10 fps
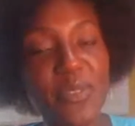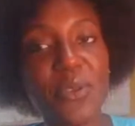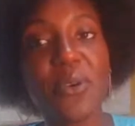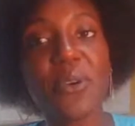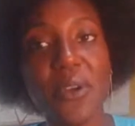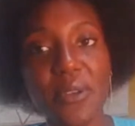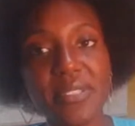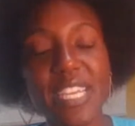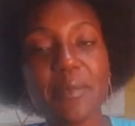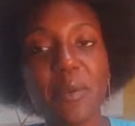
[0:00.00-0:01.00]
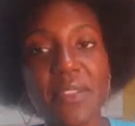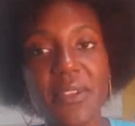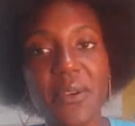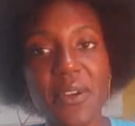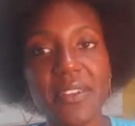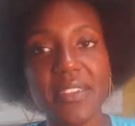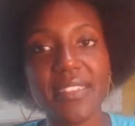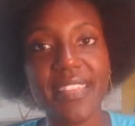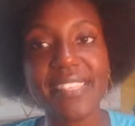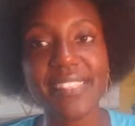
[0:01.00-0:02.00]
schoolgirls come around the
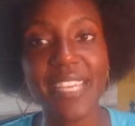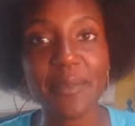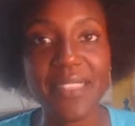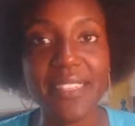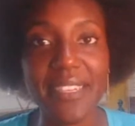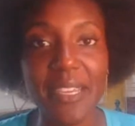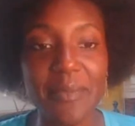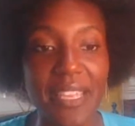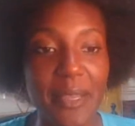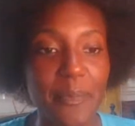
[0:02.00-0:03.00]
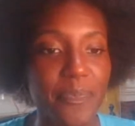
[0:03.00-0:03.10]
corner. They stop and look at me.